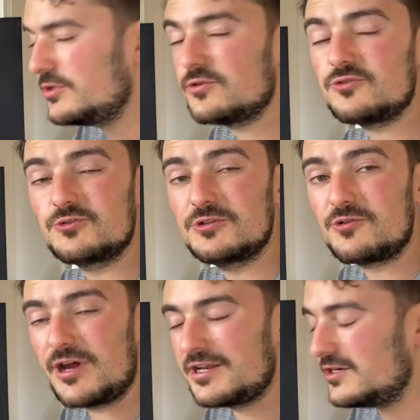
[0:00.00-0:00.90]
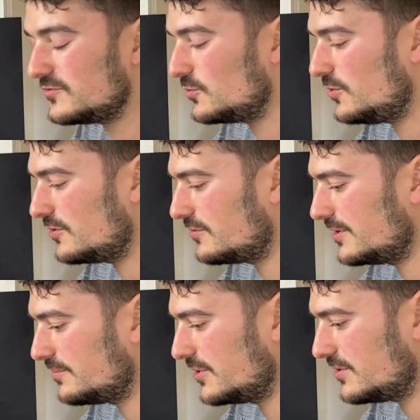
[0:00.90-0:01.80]
don't do it right after
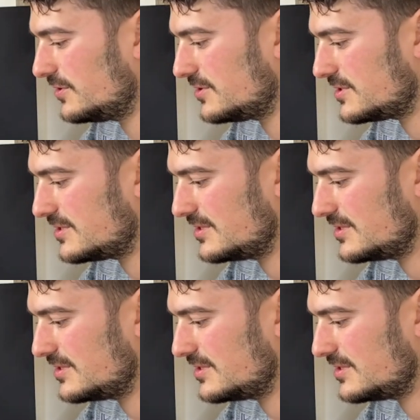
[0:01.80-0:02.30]
watering, because